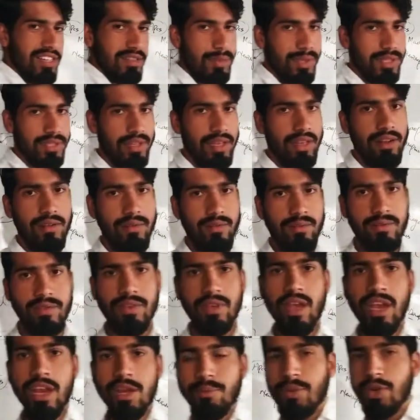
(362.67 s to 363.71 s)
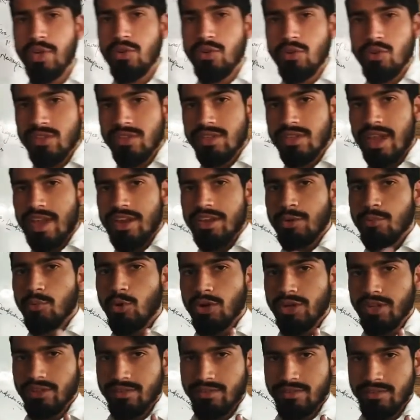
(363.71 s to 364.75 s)
cell, it produces
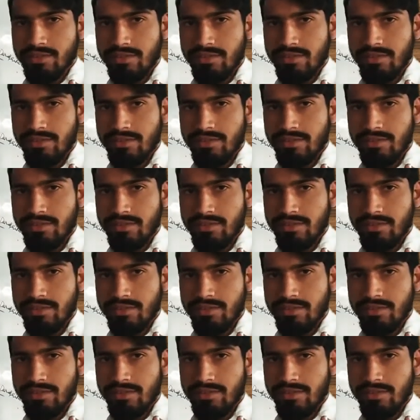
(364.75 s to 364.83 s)
antibodies.